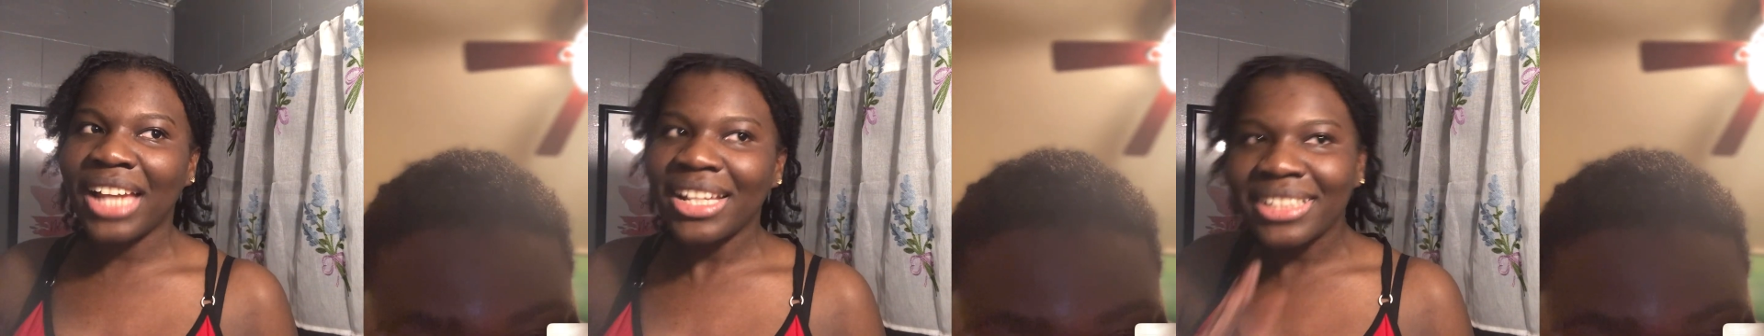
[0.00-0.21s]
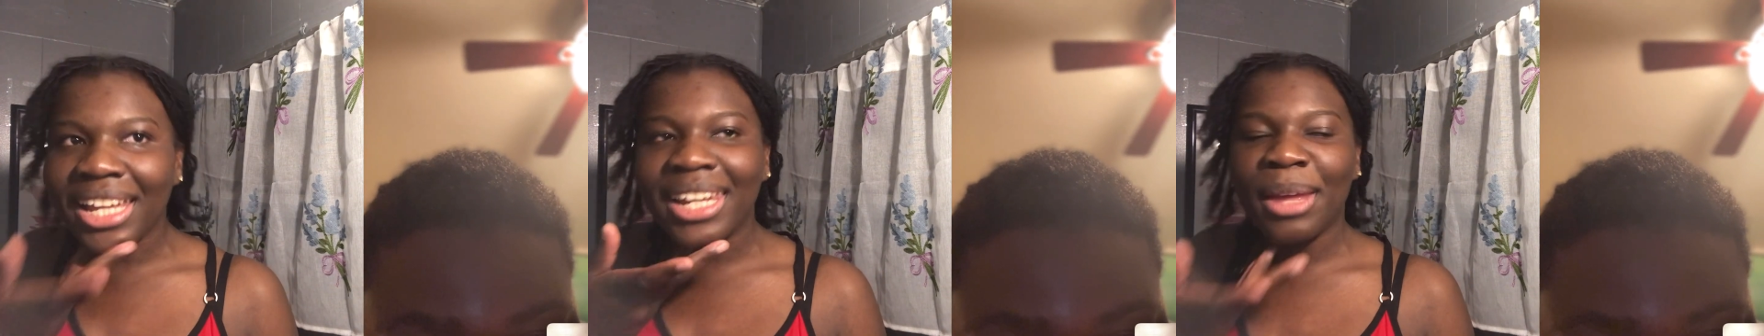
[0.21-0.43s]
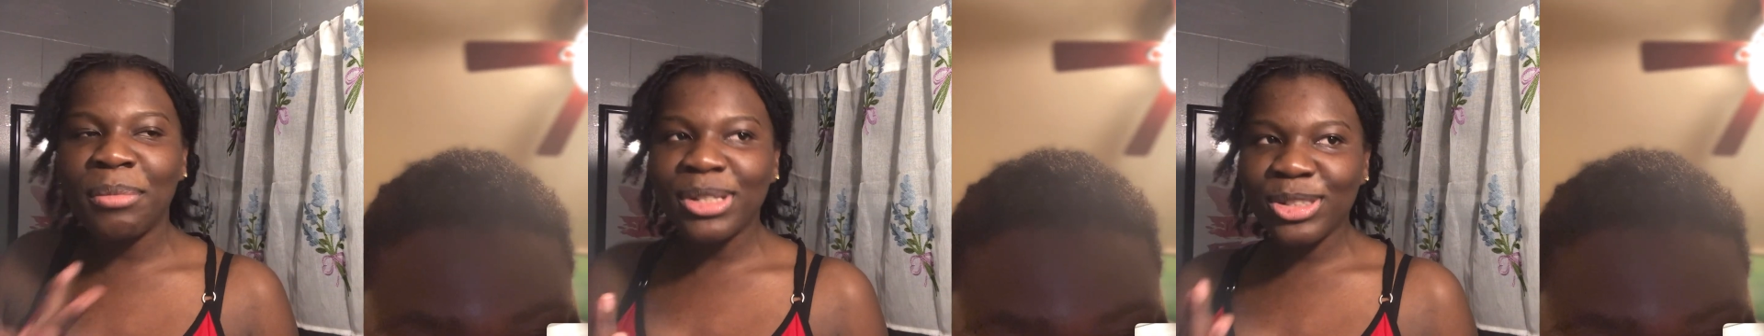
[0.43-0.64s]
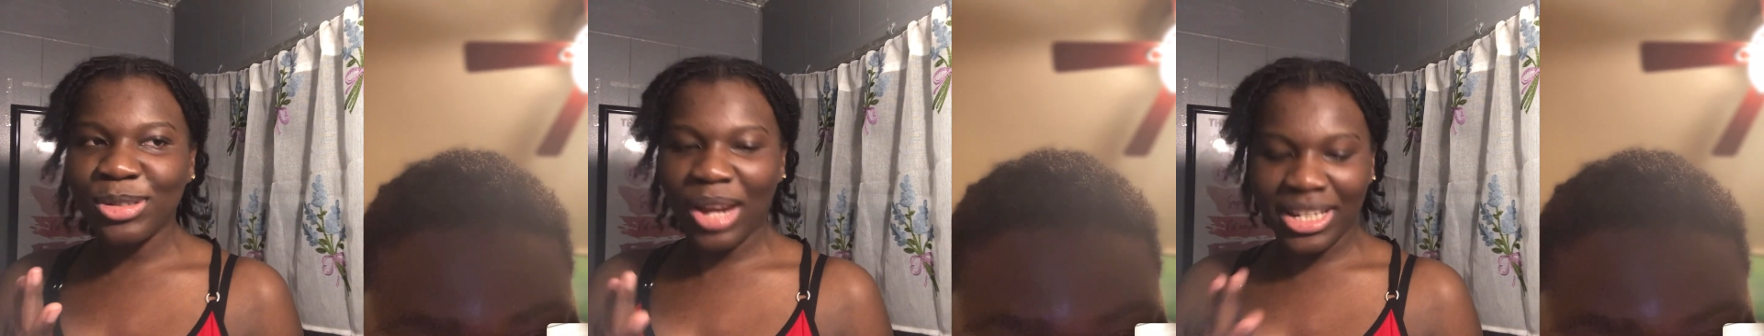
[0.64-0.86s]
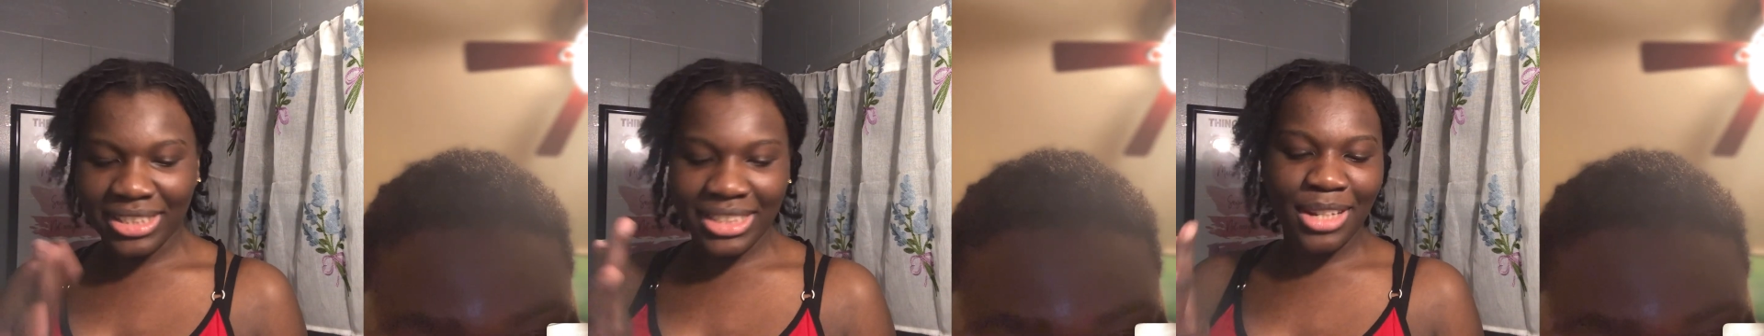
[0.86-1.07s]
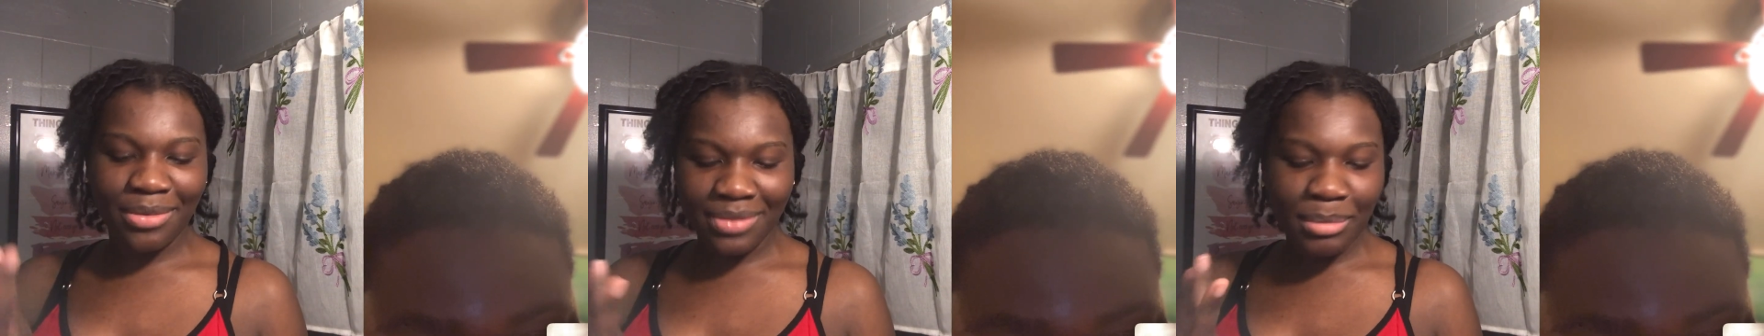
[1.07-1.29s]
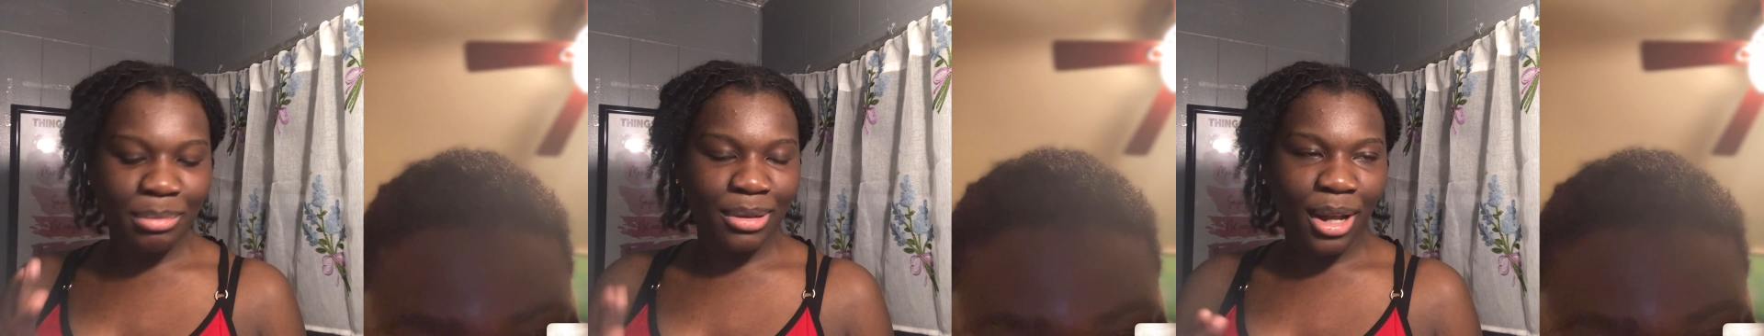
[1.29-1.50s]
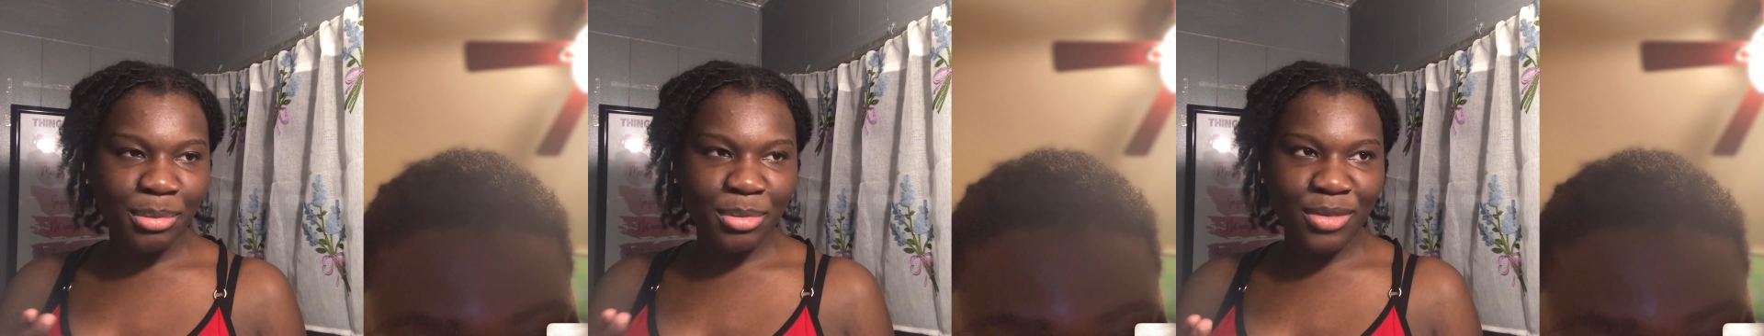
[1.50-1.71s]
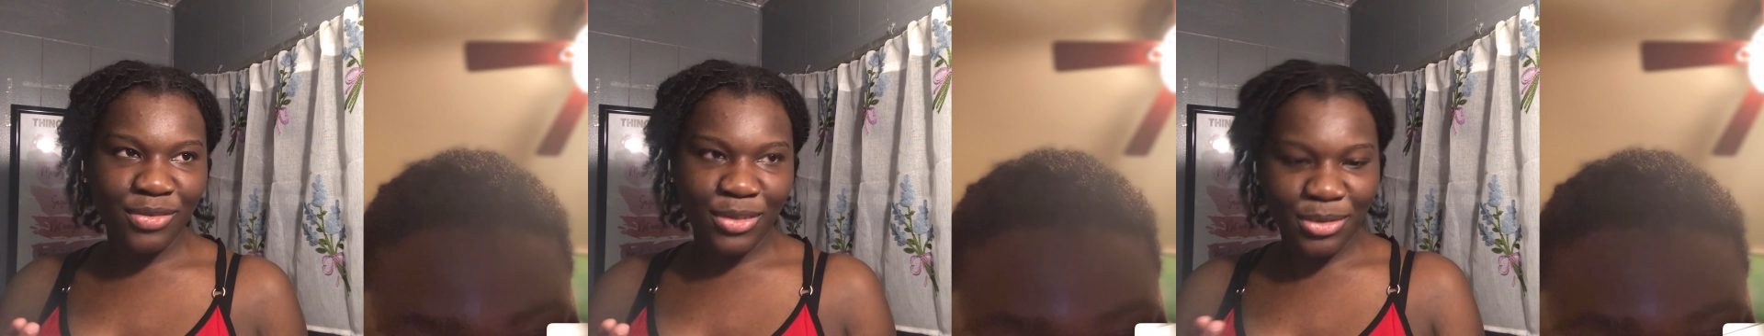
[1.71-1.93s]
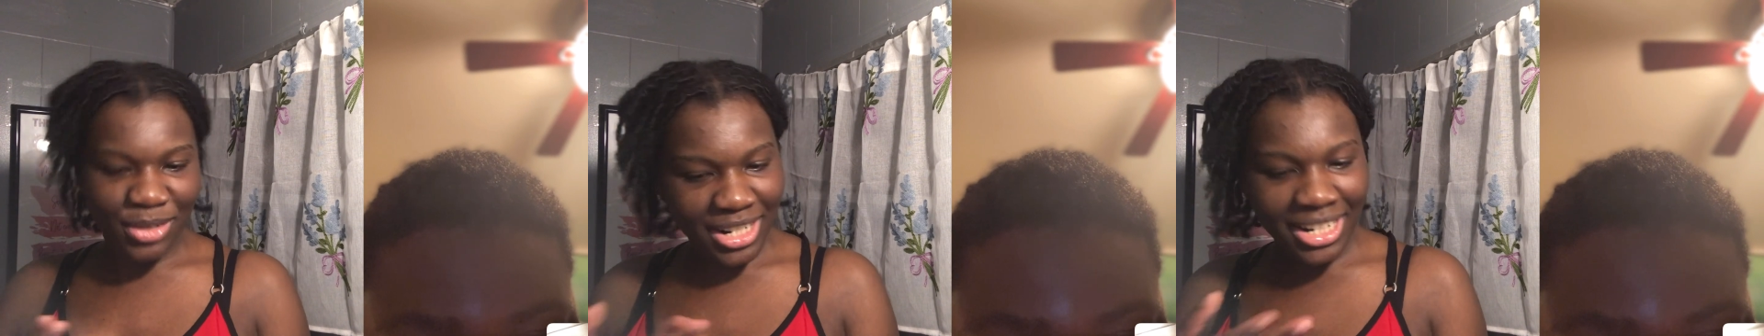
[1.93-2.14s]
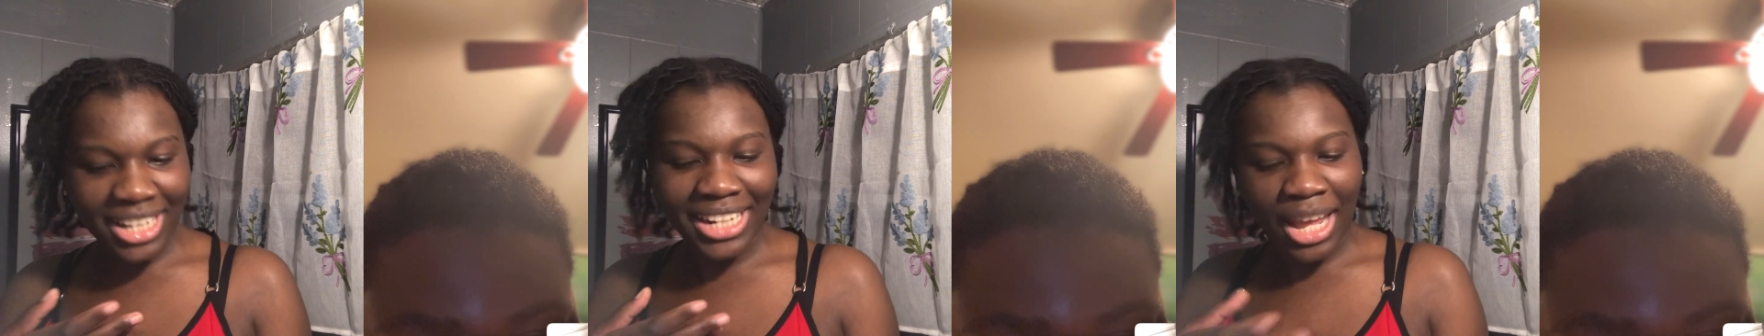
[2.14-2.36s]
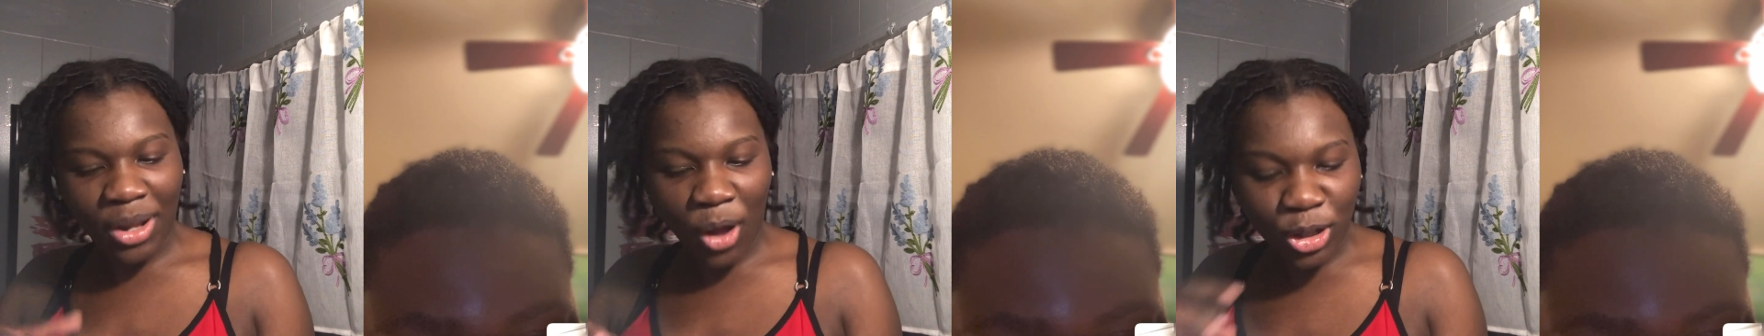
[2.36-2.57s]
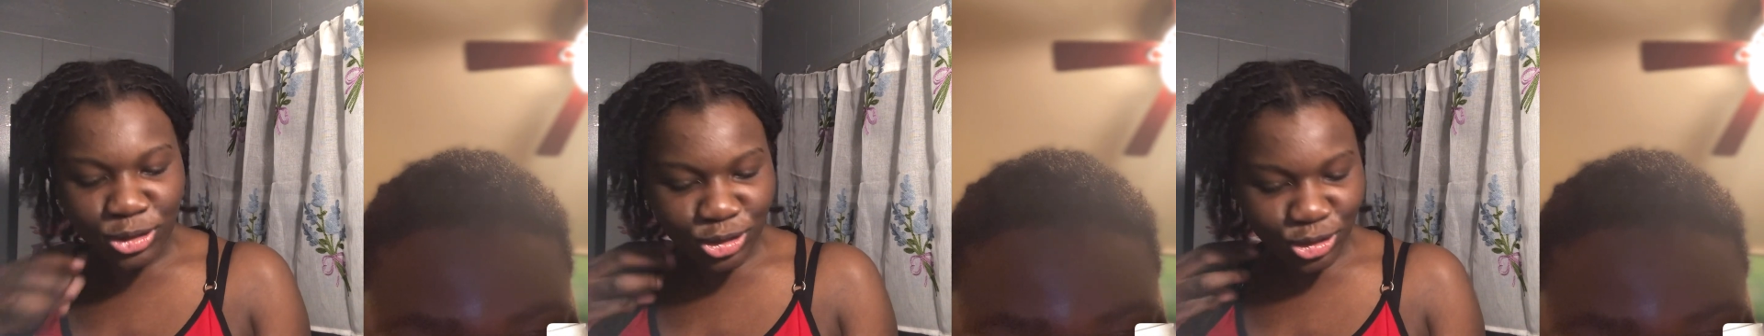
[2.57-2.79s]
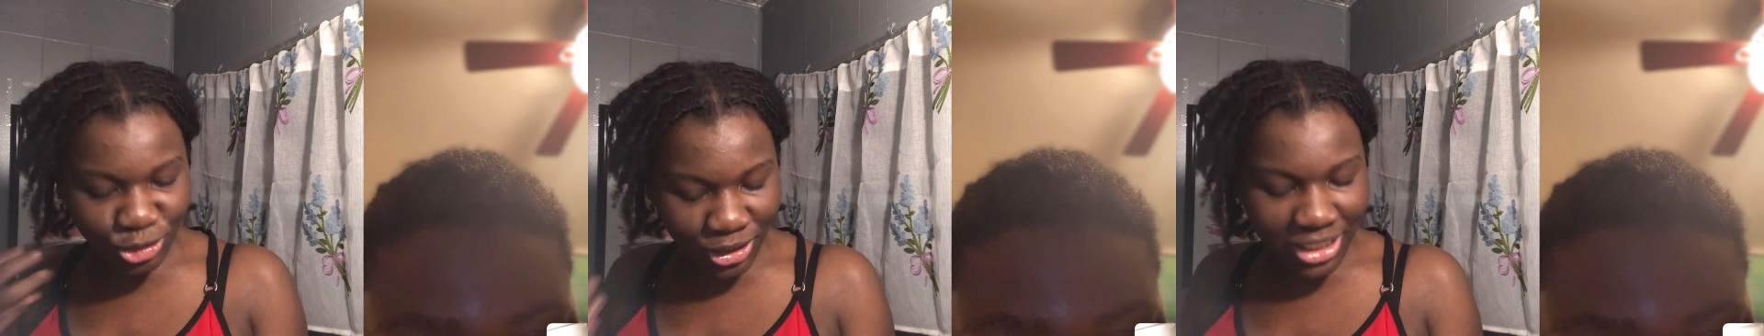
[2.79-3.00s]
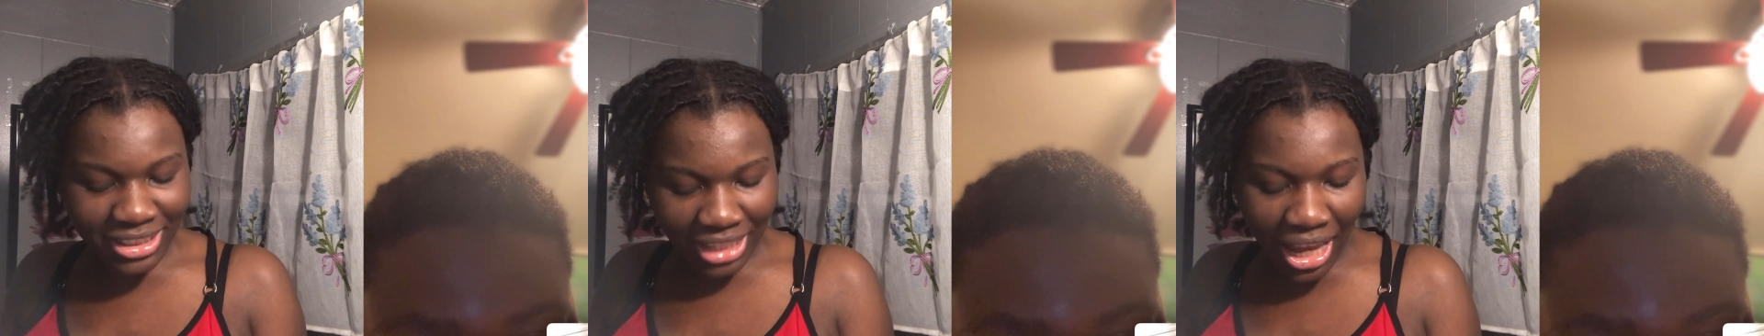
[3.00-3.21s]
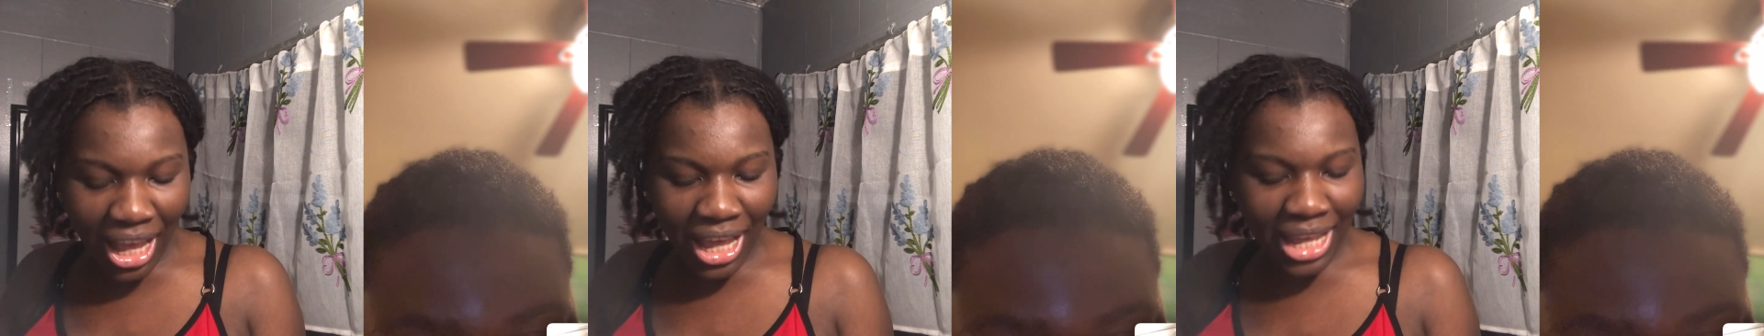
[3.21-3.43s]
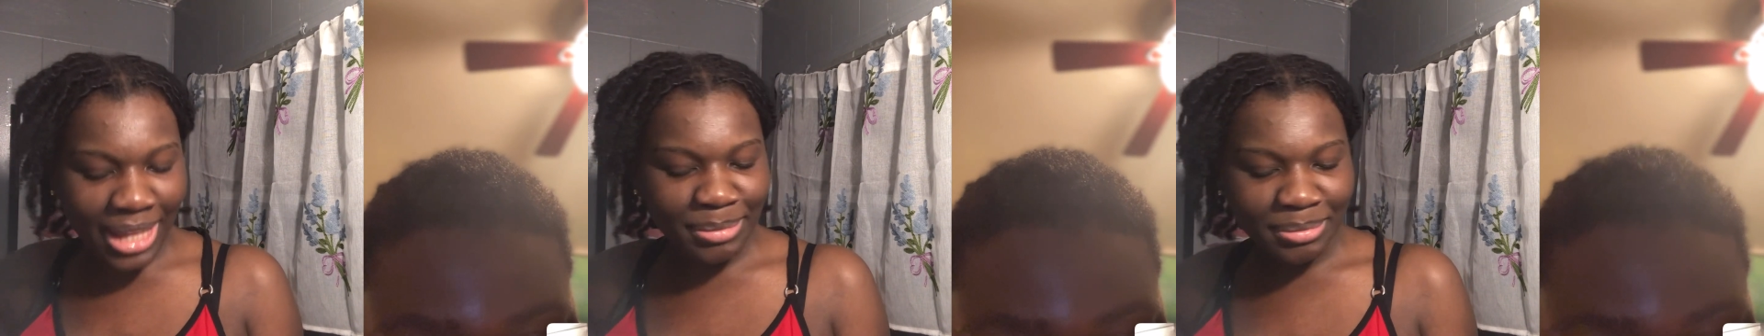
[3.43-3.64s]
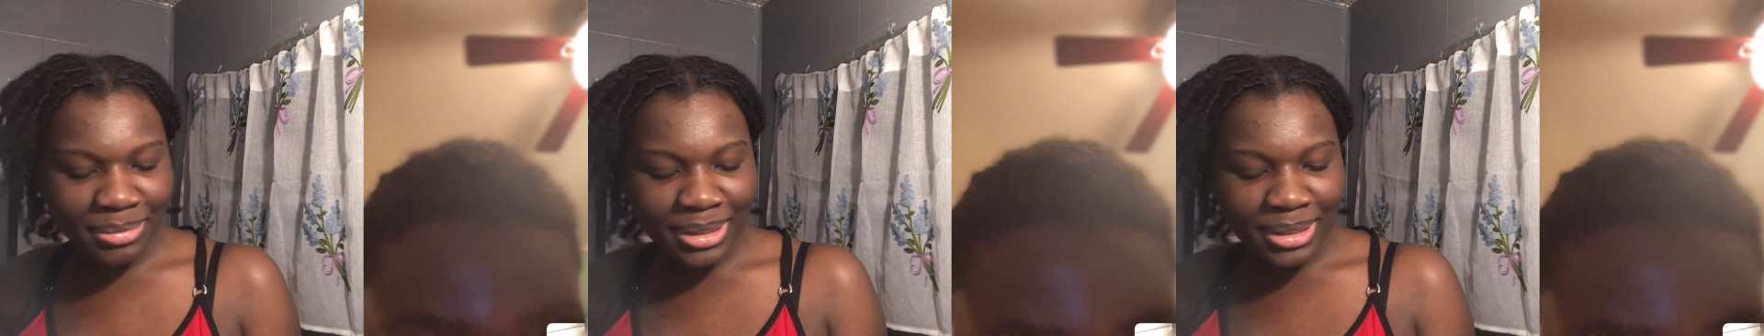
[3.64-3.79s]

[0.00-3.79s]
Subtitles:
I said, let me try see if he blocked me for real. And I called three times.